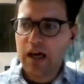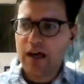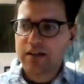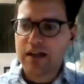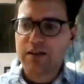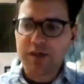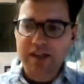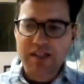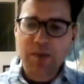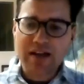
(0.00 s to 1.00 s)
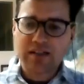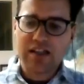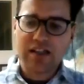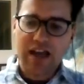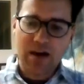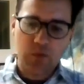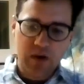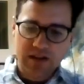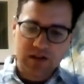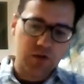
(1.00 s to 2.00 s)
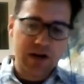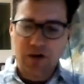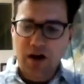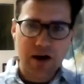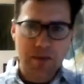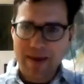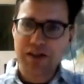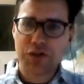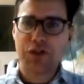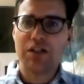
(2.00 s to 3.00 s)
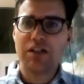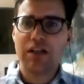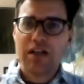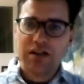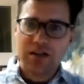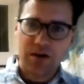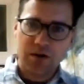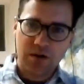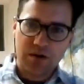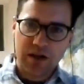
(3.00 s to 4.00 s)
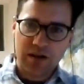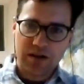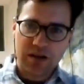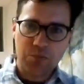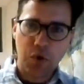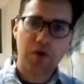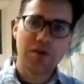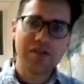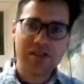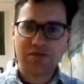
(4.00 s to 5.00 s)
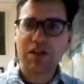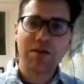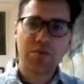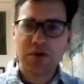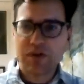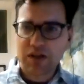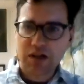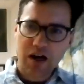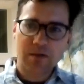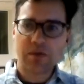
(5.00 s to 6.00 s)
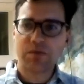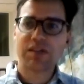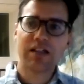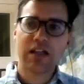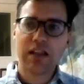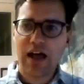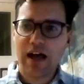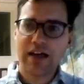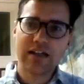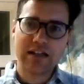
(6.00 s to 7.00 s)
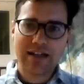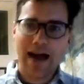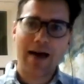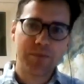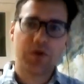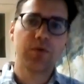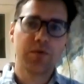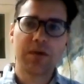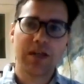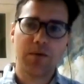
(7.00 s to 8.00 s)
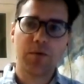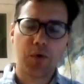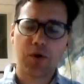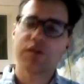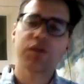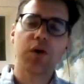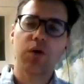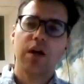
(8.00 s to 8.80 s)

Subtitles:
kind of expected that with greater automation, the importance of labor in the economy would decline and capital would become important. So